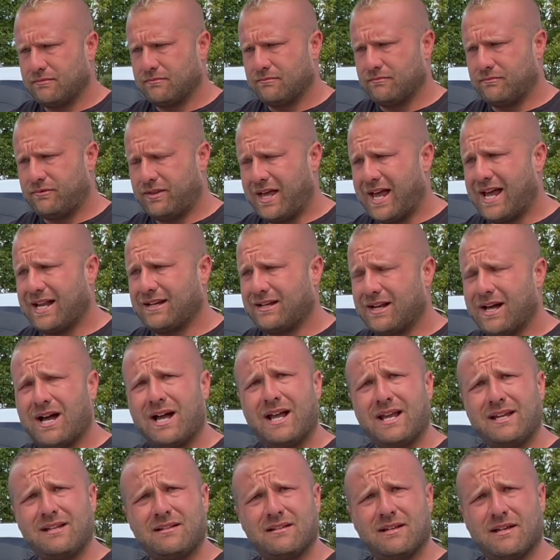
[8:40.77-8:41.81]
that
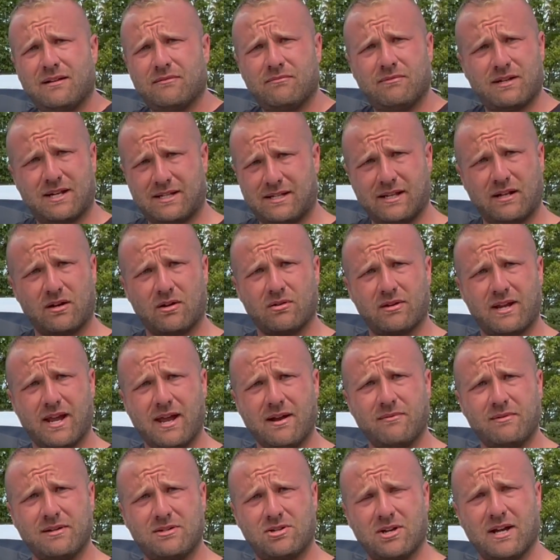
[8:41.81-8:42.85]
night it did okay.
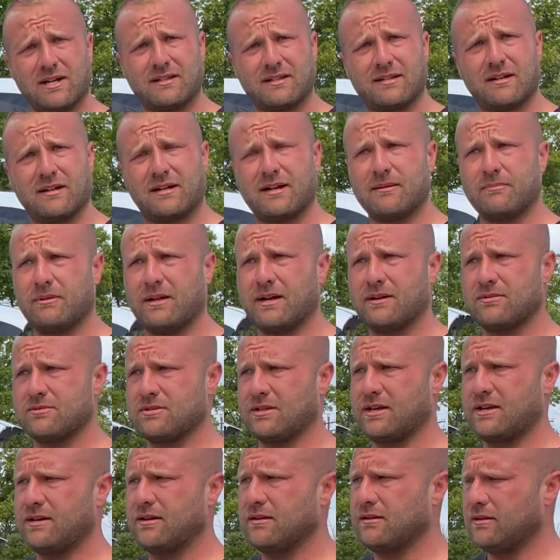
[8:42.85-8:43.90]
We checked it a couple hours
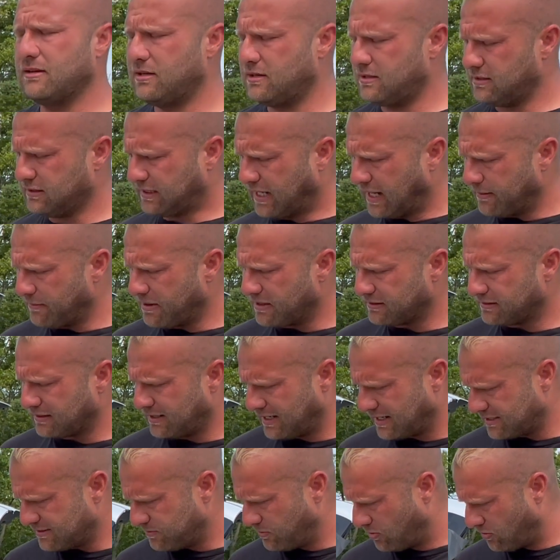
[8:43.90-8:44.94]
later. Came out the
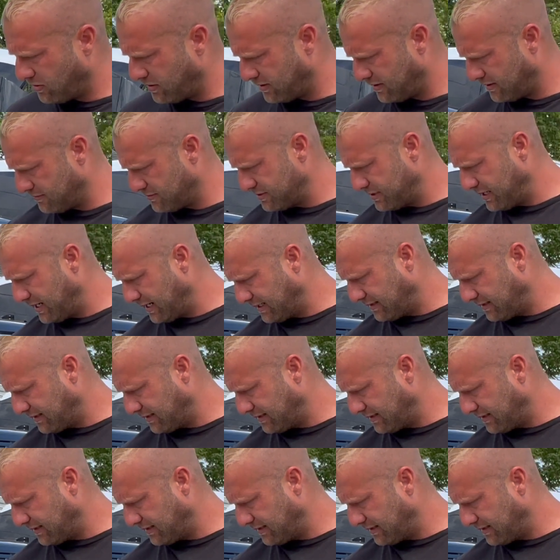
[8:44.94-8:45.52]
next morning, it was like